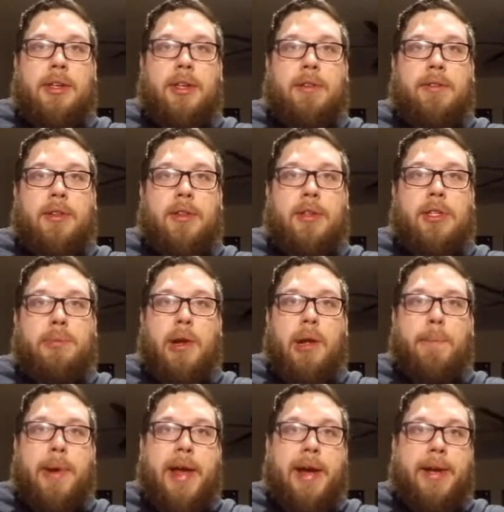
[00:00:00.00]
even the small
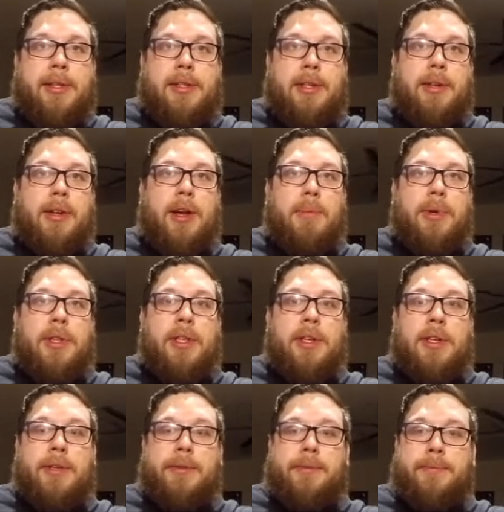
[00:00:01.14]
packets that come
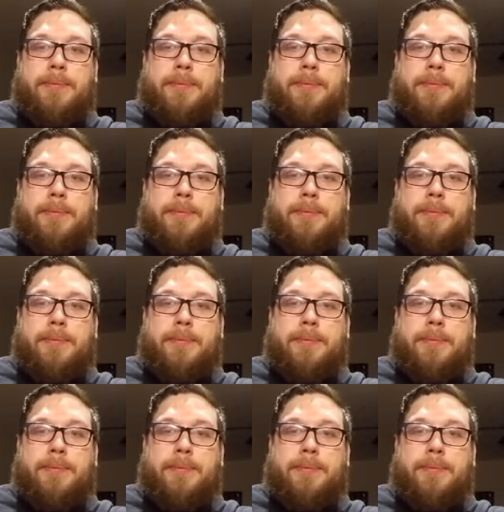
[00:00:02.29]
within.